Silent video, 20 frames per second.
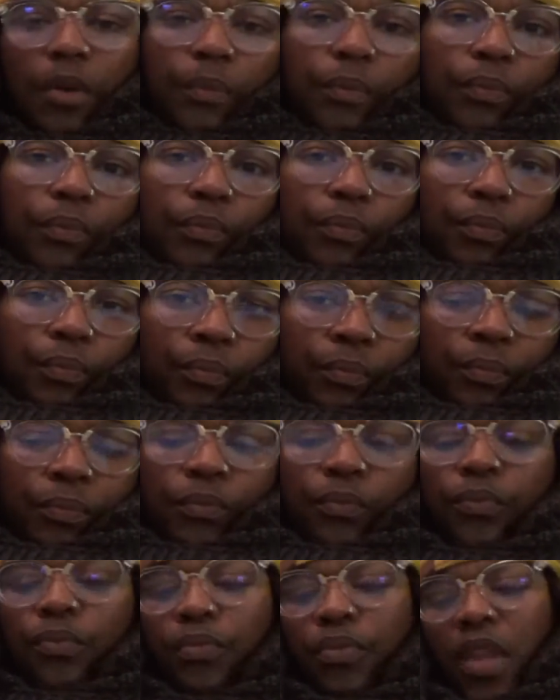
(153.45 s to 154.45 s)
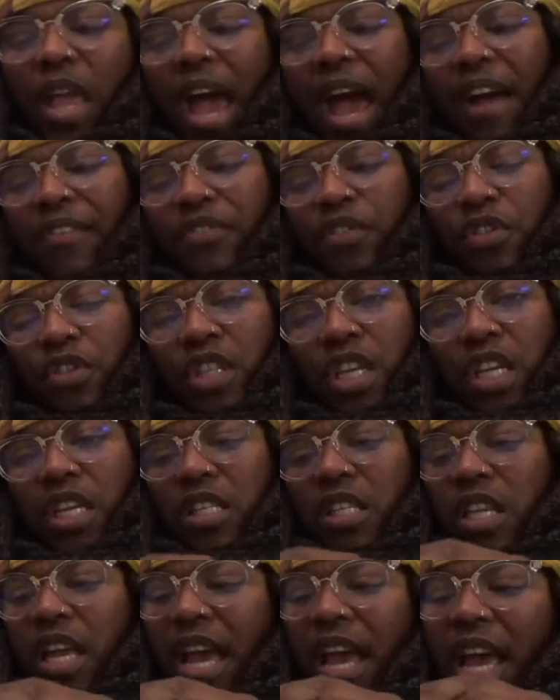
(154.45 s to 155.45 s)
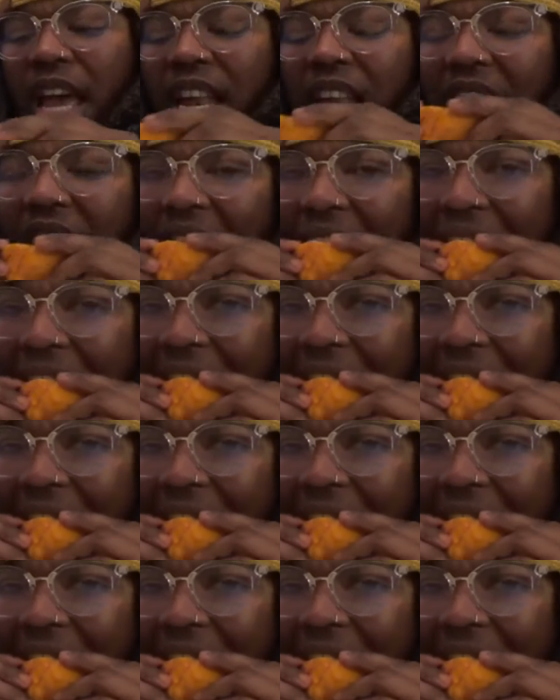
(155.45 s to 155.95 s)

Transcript: mm, aftertaste, and